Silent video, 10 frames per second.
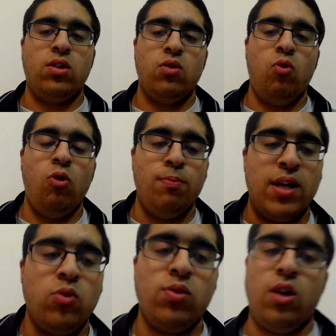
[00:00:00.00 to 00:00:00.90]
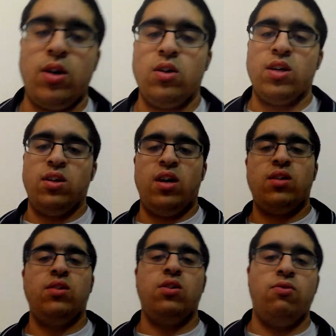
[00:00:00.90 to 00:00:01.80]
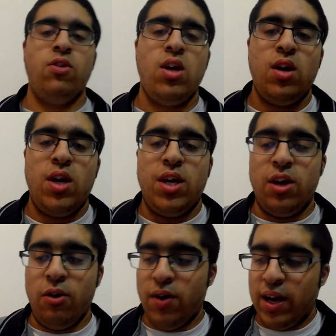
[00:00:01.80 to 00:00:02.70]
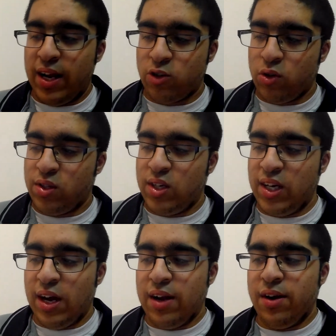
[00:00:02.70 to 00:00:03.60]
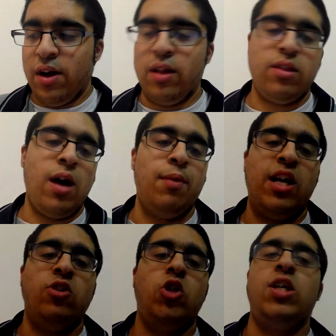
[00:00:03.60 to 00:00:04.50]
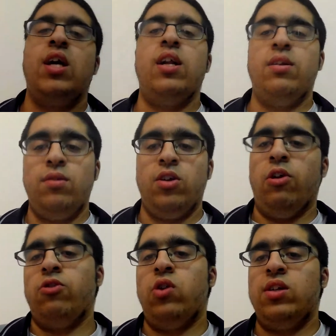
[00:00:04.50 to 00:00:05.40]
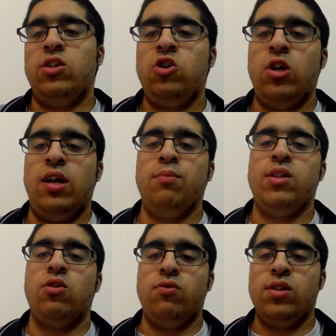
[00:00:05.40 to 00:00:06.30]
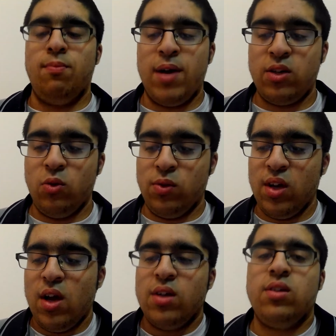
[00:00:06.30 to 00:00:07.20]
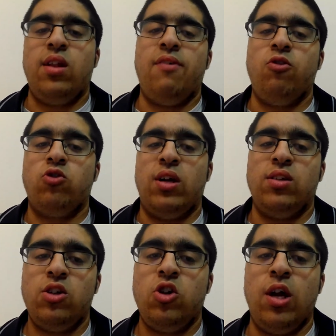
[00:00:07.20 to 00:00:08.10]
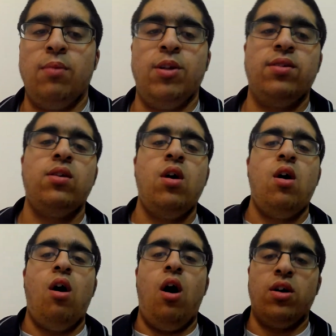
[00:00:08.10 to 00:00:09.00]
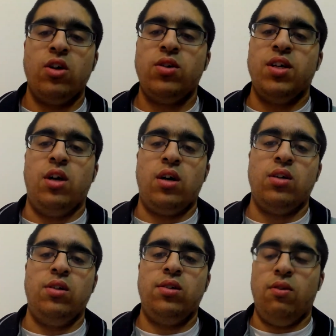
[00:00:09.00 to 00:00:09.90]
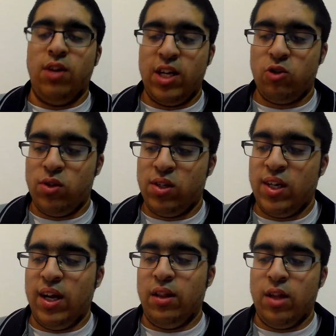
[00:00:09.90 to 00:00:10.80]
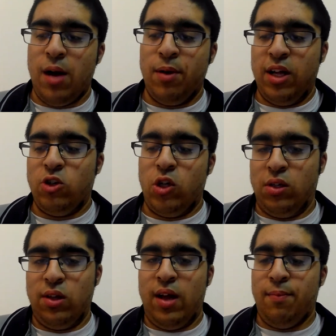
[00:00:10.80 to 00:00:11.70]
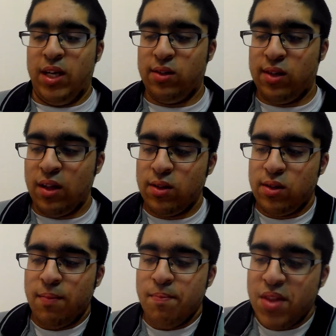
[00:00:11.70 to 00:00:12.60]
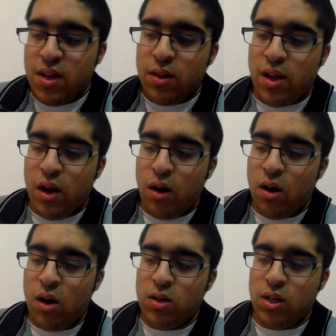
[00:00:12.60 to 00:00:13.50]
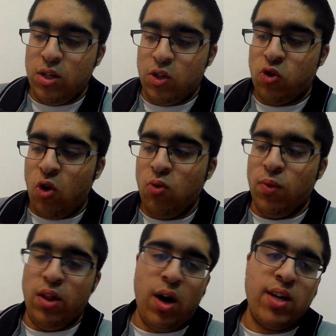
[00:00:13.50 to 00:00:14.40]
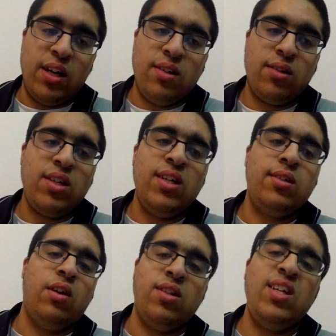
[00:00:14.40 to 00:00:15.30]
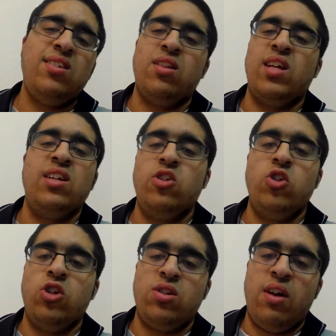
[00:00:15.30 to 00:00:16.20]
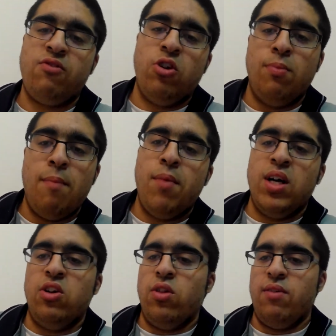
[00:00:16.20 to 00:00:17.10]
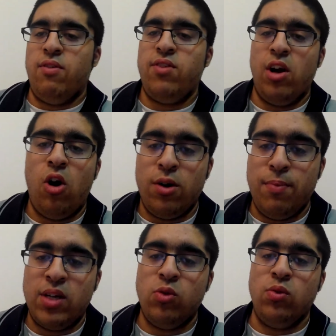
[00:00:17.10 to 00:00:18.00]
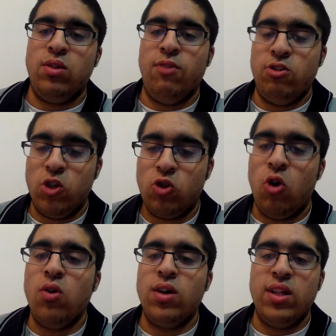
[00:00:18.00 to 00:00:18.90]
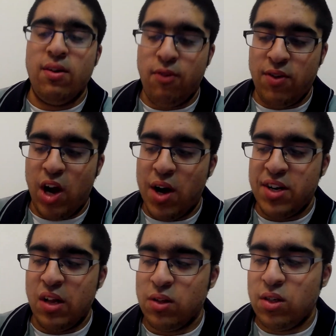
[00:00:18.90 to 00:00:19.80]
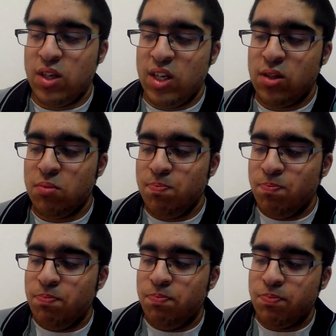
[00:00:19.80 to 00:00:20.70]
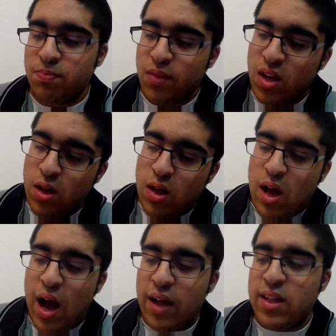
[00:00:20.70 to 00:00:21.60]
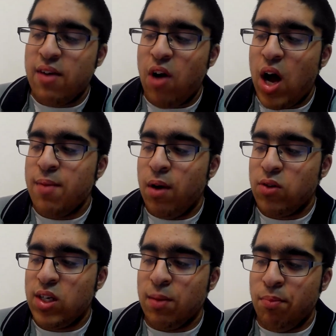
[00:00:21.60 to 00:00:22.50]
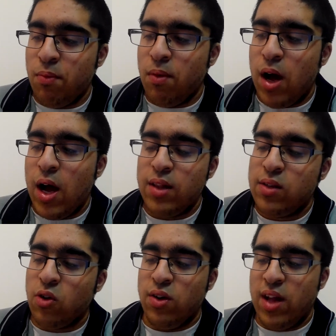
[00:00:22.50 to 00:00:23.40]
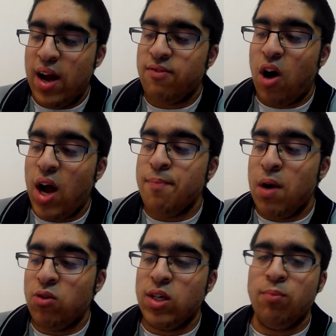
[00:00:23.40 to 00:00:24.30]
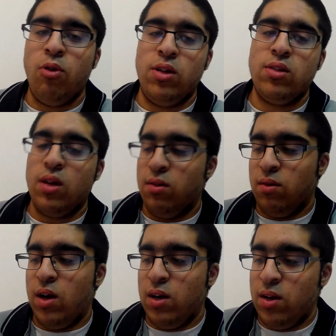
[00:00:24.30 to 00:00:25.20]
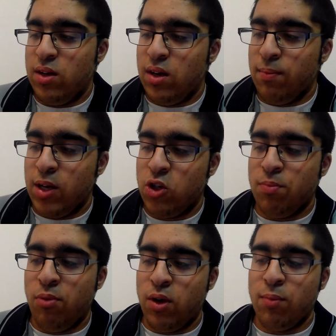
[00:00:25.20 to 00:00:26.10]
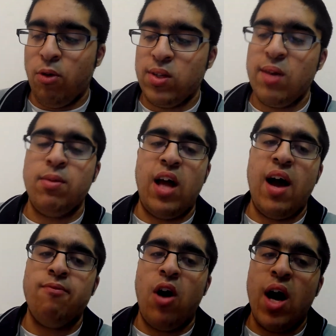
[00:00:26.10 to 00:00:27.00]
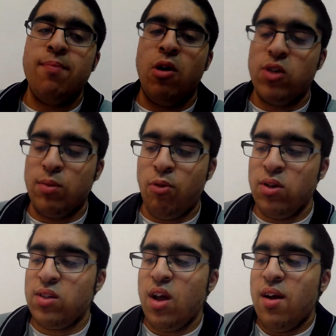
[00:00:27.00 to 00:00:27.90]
all metals are good conductors of, electricity and thermal energy, and, transition elements are obviously metals. So therefore transition elements are good conductors of electricity and thermal energy. So that makes sense. They are hard and strong with high densities. Now these are things you just have to remember. They're very hard metals, they're very strong, and they're very high densities. And they have high melting. They have high melting points. I didn't mention boiling points here, but they have high melting points,